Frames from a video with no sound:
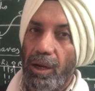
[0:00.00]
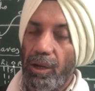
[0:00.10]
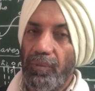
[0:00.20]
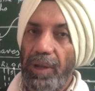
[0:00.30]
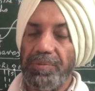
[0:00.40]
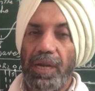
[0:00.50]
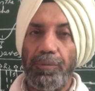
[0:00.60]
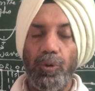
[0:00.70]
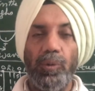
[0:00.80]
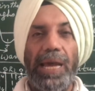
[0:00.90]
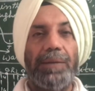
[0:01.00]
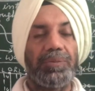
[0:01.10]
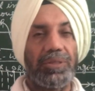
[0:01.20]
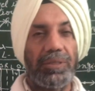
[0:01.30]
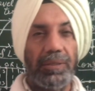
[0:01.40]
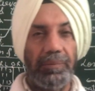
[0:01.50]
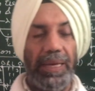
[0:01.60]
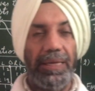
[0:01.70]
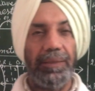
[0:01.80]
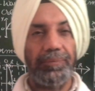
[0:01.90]
The waves, there are two types
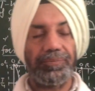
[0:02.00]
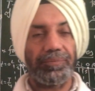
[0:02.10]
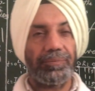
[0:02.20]
mainly.